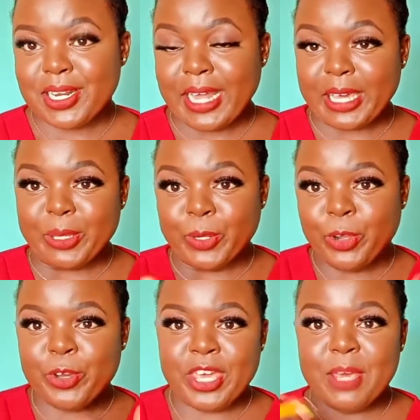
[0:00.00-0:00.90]
Like, you know,
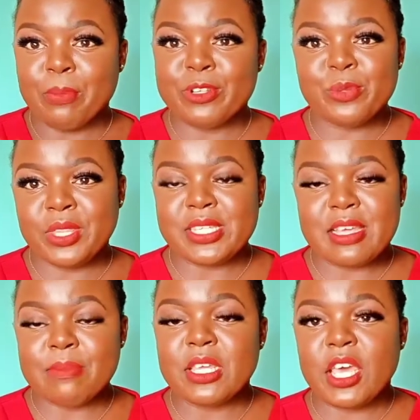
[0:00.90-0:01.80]
you keep on doing the
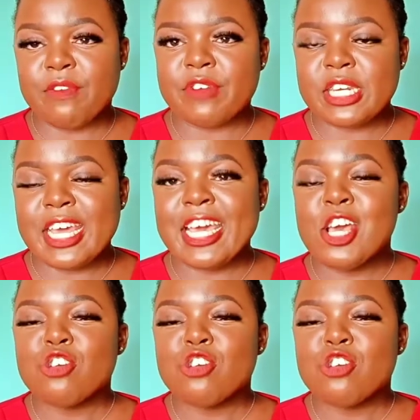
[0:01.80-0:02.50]
same thing every day,